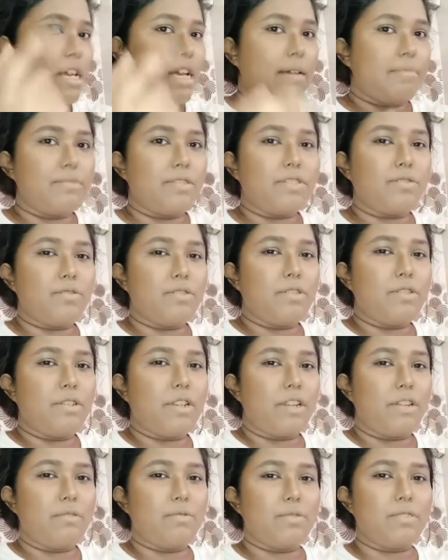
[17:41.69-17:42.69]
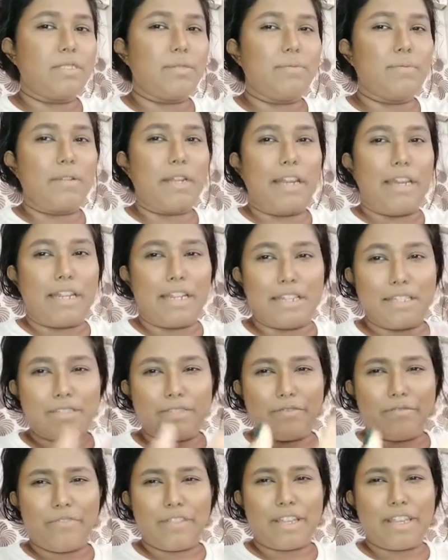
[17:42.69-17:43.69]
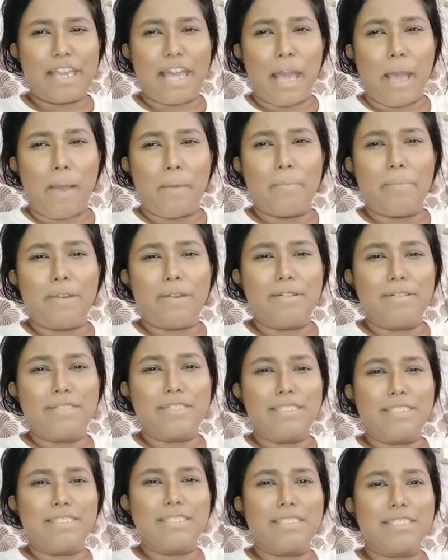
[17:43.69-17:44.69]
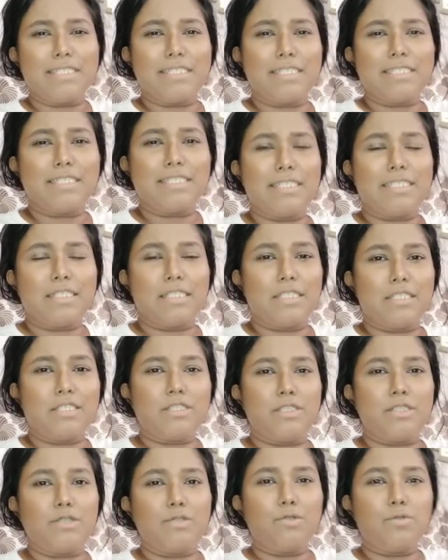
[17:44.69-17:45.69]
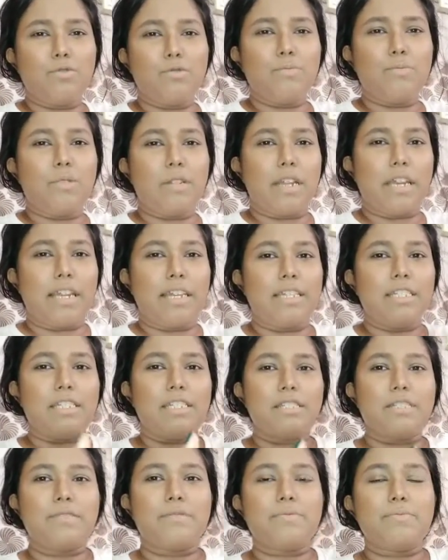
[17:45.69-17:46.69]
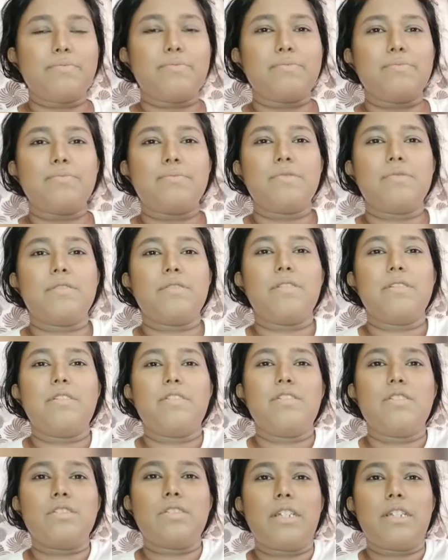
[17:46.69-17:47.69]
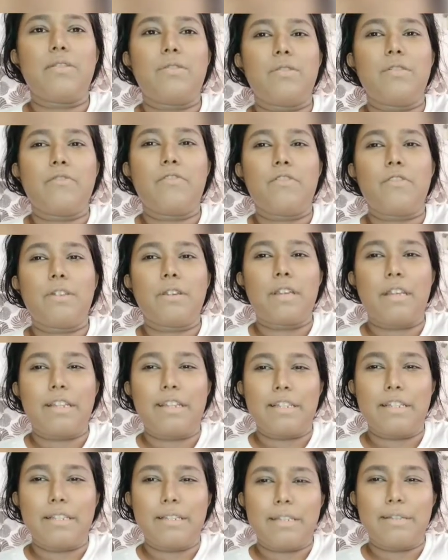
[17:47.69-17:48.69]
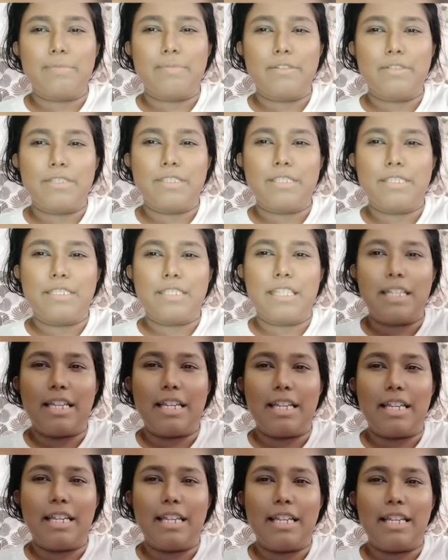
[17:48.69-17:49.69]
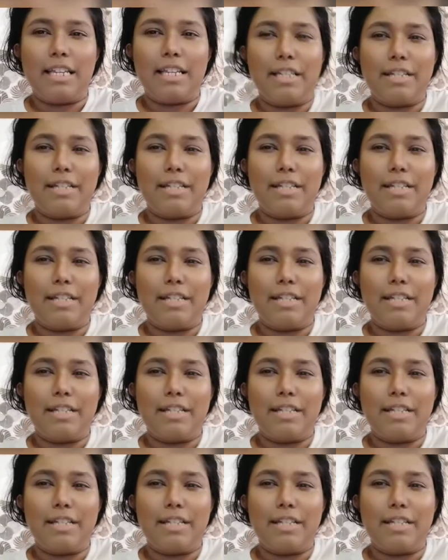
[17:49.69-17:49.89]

I'm just going to reduce the brightness of the cam because it's just too bright. So I don't know if you can see.